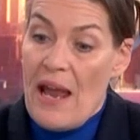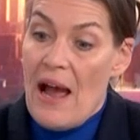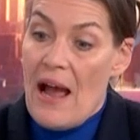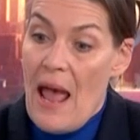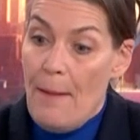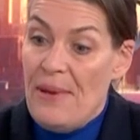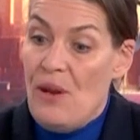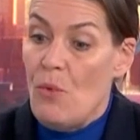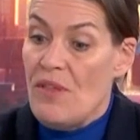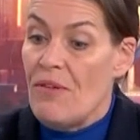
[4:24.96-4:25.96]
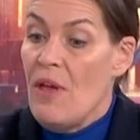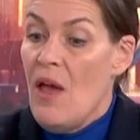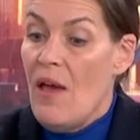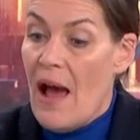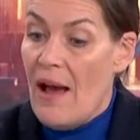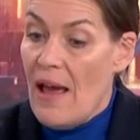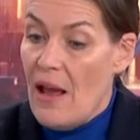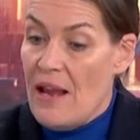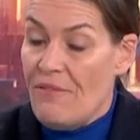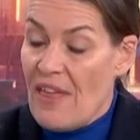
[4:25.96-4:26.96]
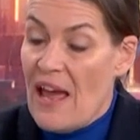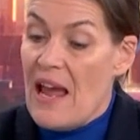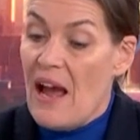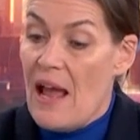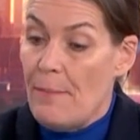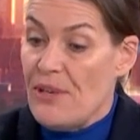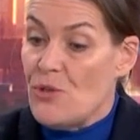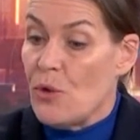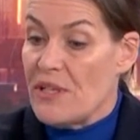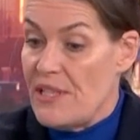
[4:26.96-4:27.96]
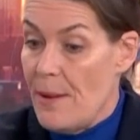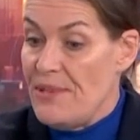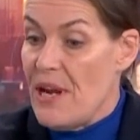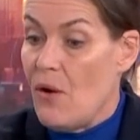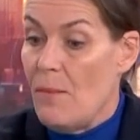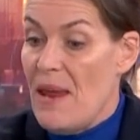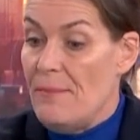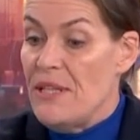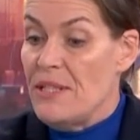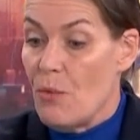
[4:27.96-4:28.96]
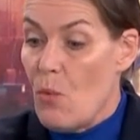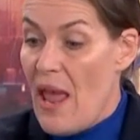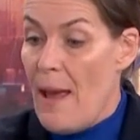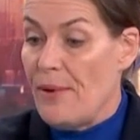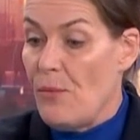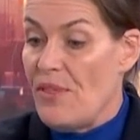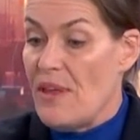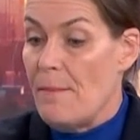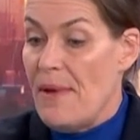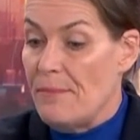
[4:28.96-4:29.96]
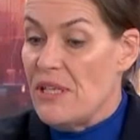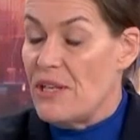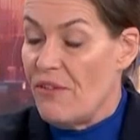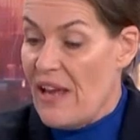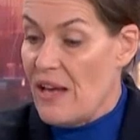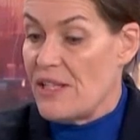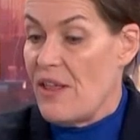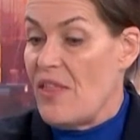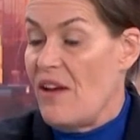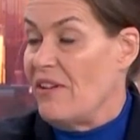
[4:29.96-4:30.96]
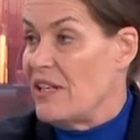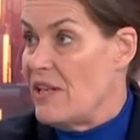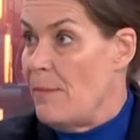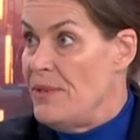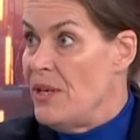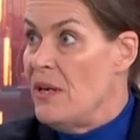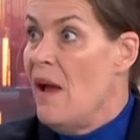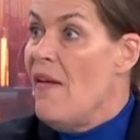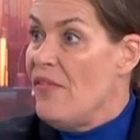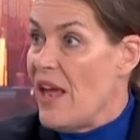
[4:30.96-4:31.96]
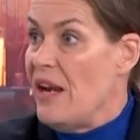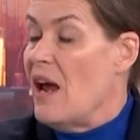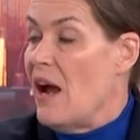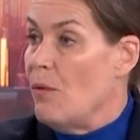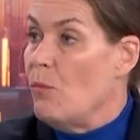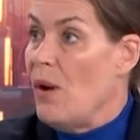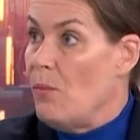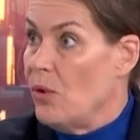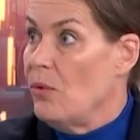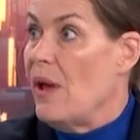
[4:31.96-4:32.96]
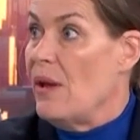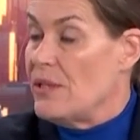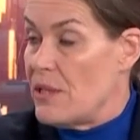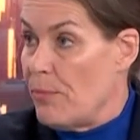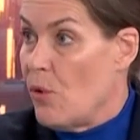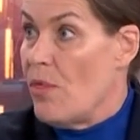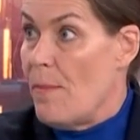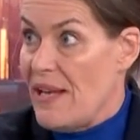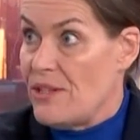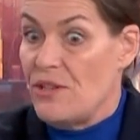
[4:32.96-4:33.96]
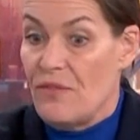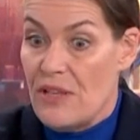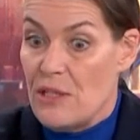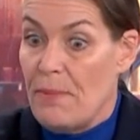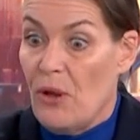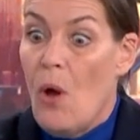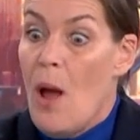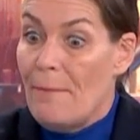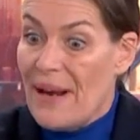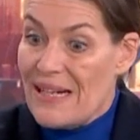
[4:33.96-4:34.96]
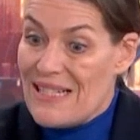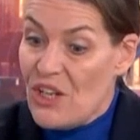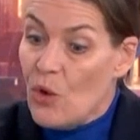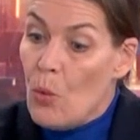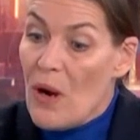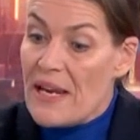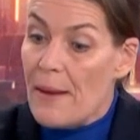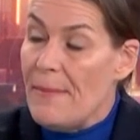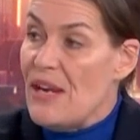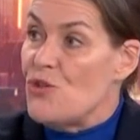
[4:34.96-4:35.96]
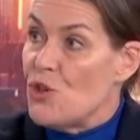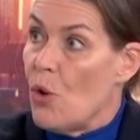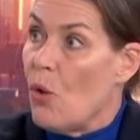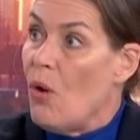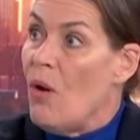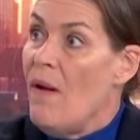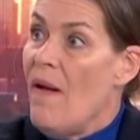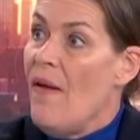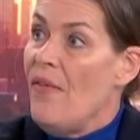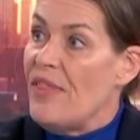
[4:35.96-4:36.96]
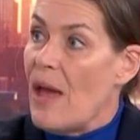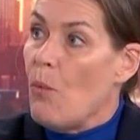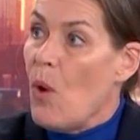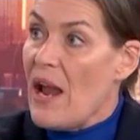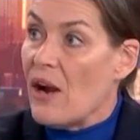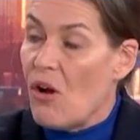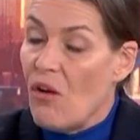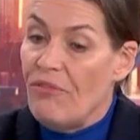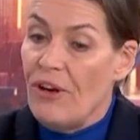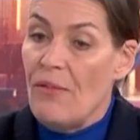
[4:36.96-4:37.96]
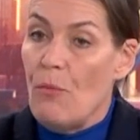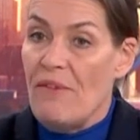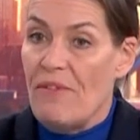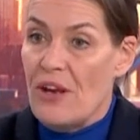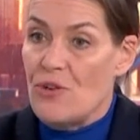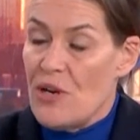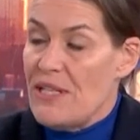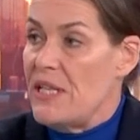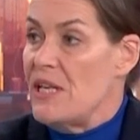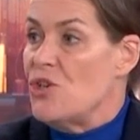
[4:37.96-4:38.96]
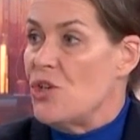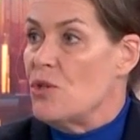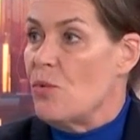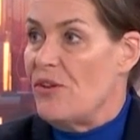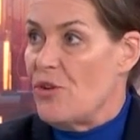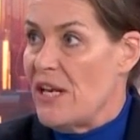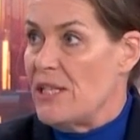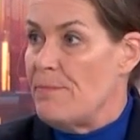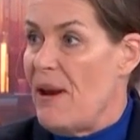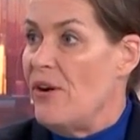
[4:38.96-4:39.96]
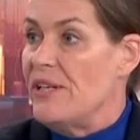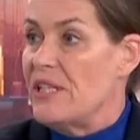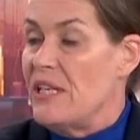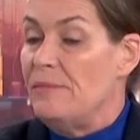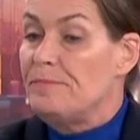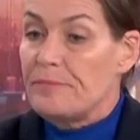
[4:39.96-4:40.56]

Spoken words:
are happy with, if they are happy to accept our amendments, and we're happy with the amendments of ours that they've accepted, then we will support the passage of this bill. But until we can be sure that we are confident we've addressed the issues with transparency,